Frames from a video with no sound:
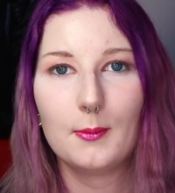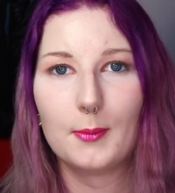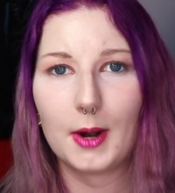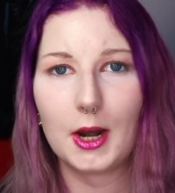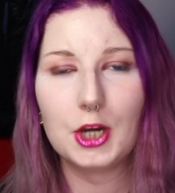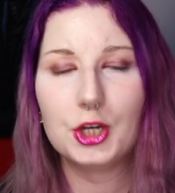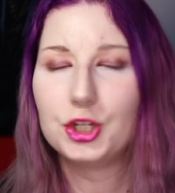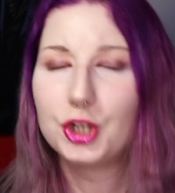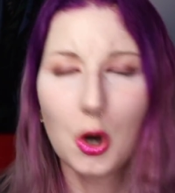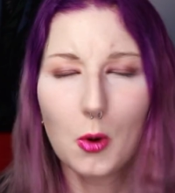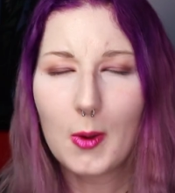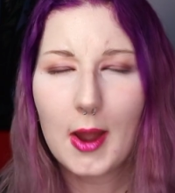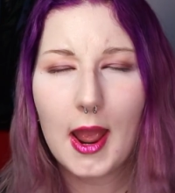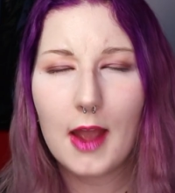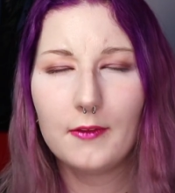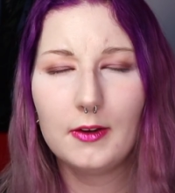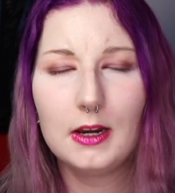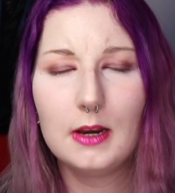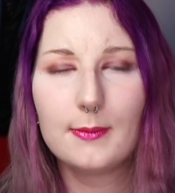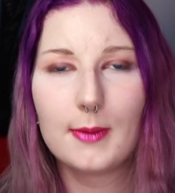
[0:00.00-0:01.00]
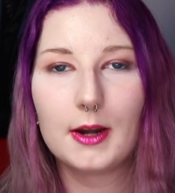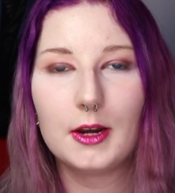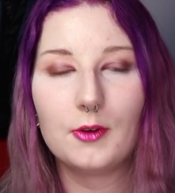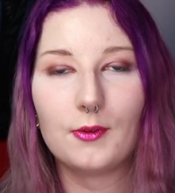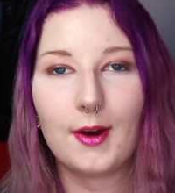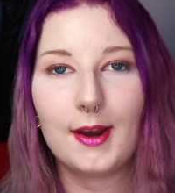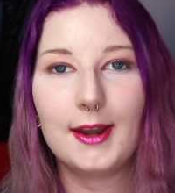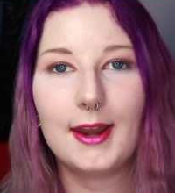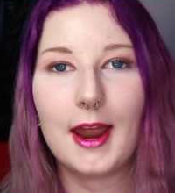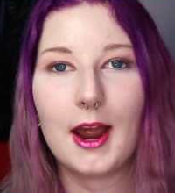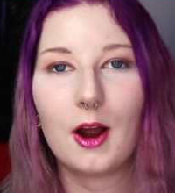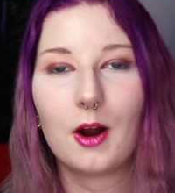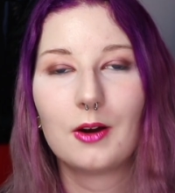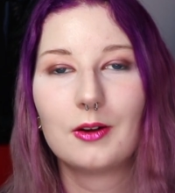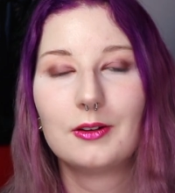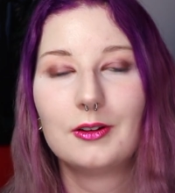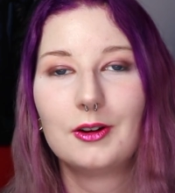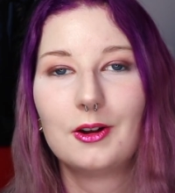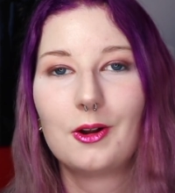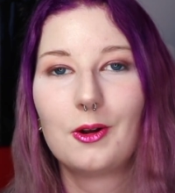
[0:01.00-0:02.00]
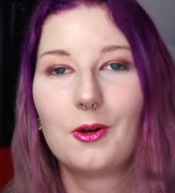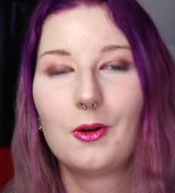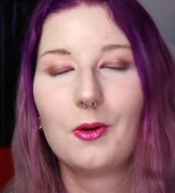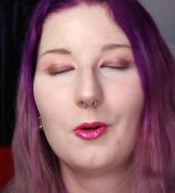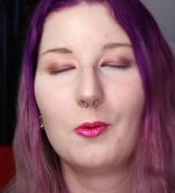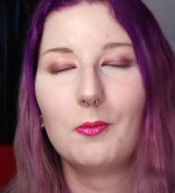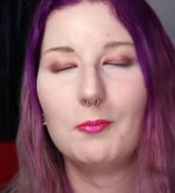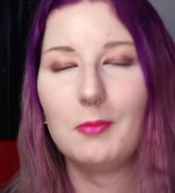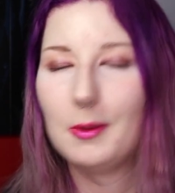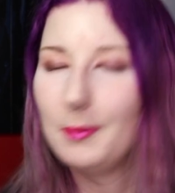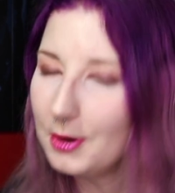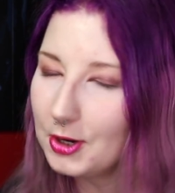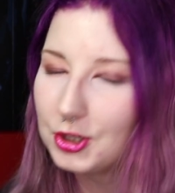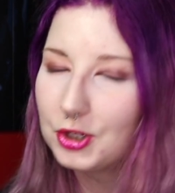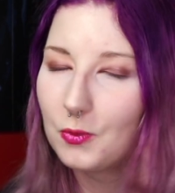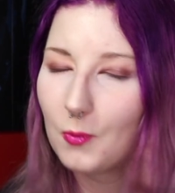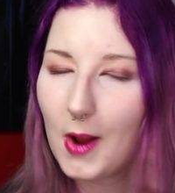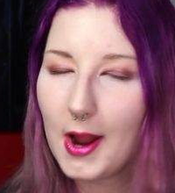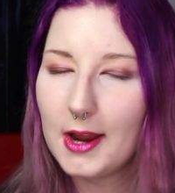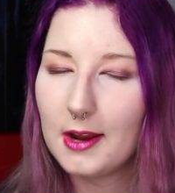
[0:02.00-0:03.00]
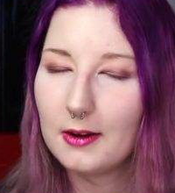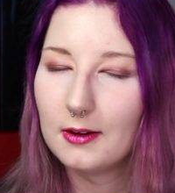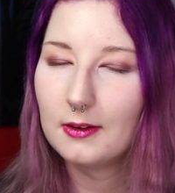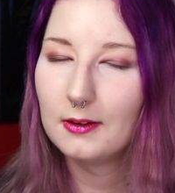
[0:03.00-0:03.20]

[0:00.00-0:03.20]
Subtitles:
But I don't have any money right now. Maybe you should wait.